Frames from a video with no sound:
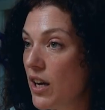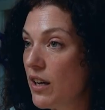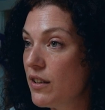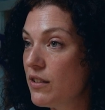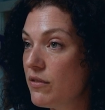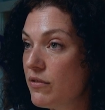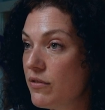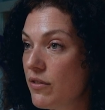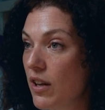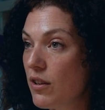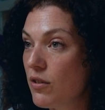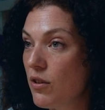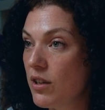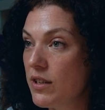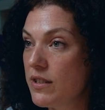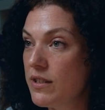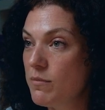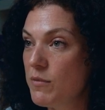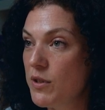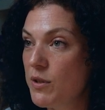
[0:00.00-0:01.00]
died of
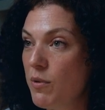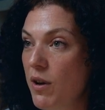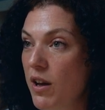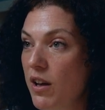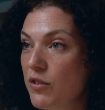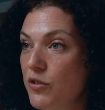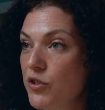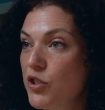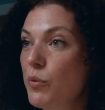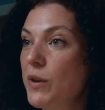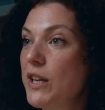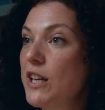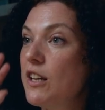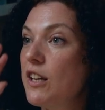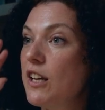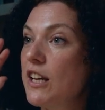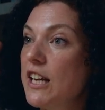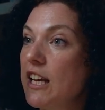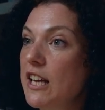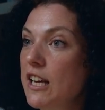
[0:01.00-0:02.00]
alcoholism as well. So
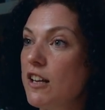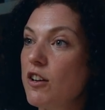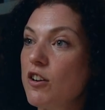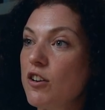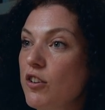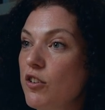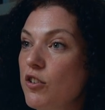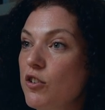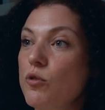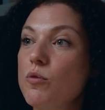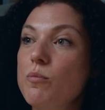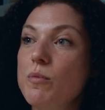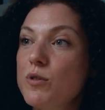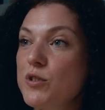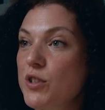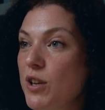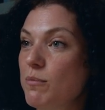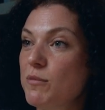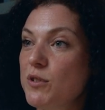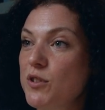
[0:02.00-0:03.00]
he could
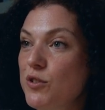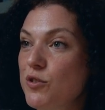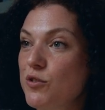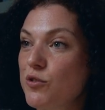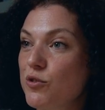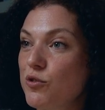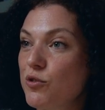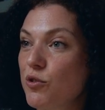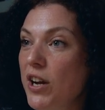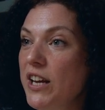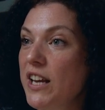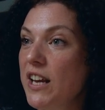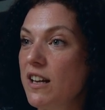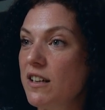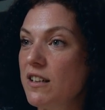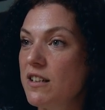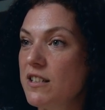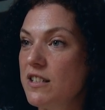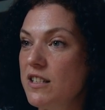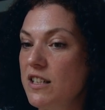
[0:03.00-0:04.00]
almost come straight
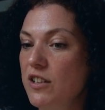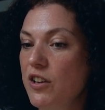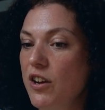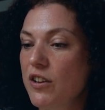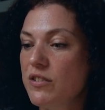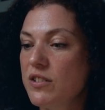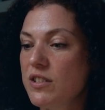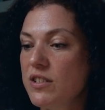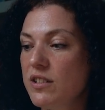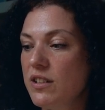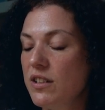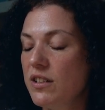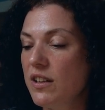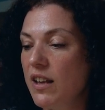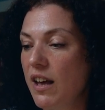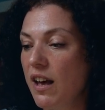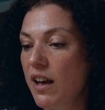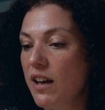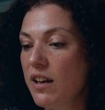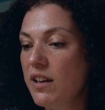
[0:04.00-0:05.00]
in because he knows
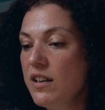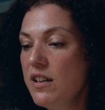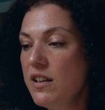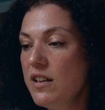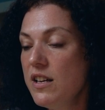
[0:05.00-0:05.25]
that.